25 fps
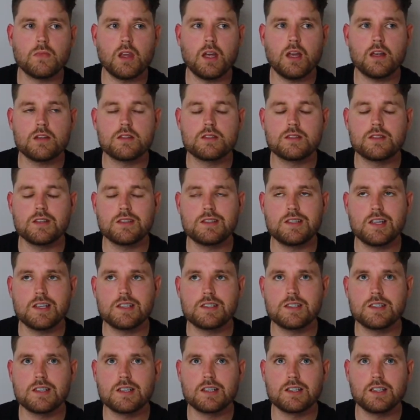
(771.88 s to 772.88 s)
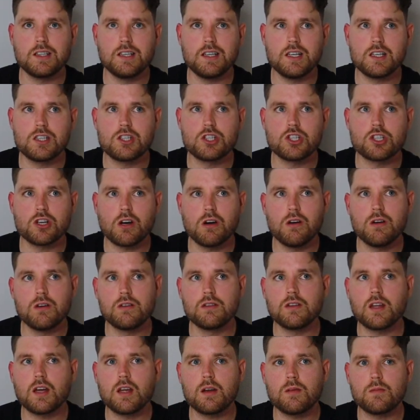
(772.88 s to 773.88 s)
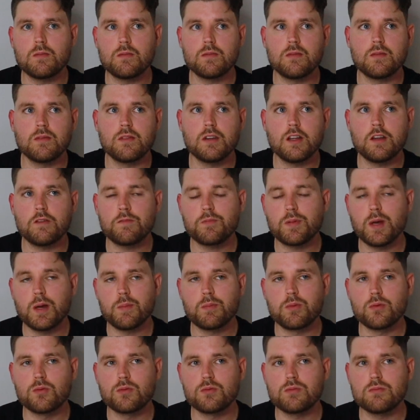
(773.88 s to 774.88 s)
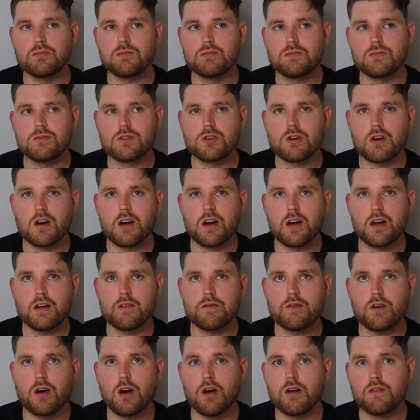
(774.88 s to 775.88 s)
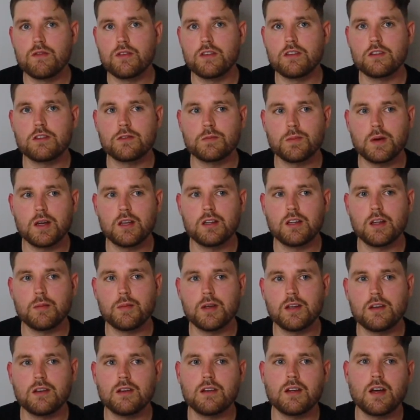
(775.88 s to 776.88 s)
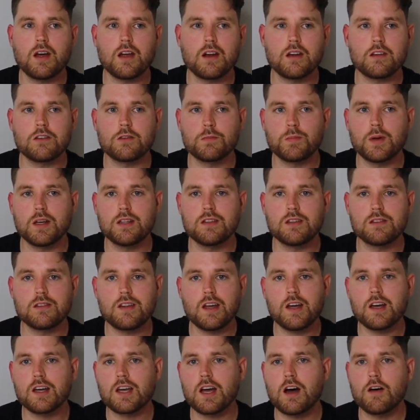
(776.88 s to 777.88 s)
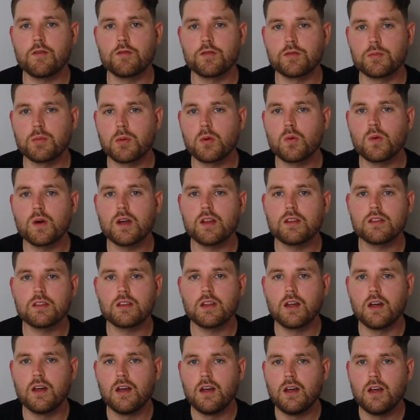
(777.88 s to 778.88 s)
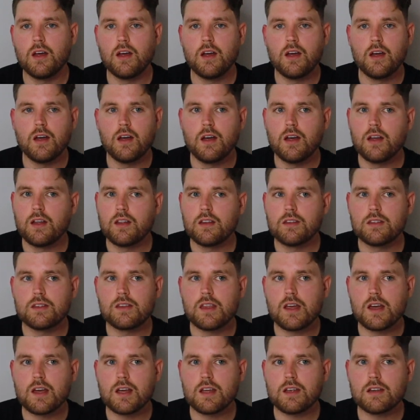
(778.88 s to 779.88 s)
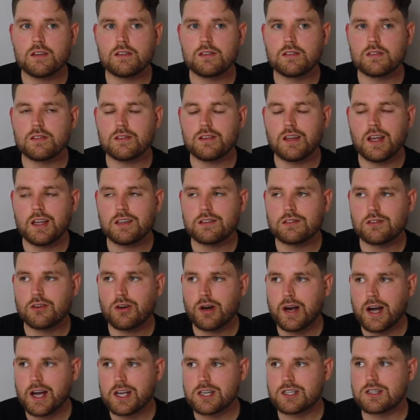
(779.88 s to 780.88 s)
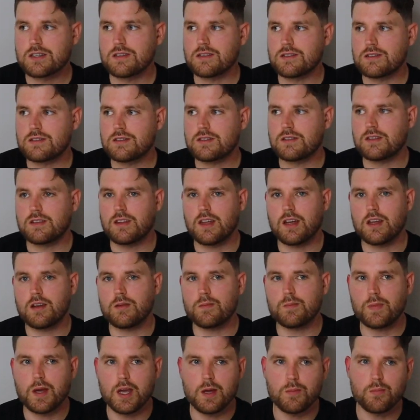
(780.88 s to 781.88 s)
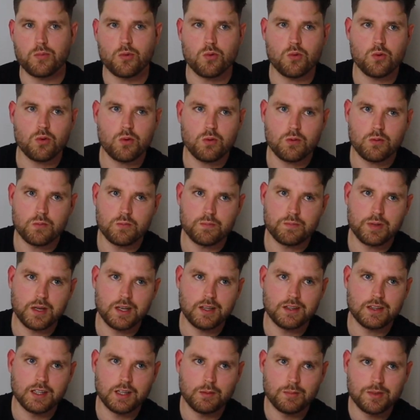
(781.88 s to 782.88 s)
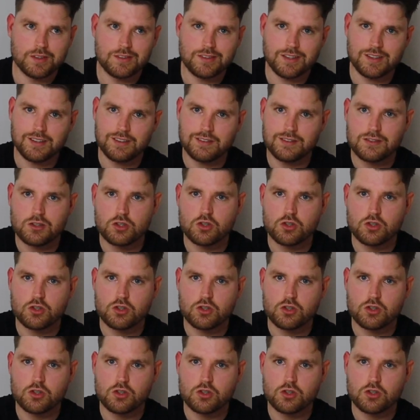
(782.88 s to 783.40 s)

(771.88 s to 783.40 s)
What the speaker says: Statistically, it's shown that if people drive over the speed limit at a speed that they're comfortable with, there's less crashes than people being limited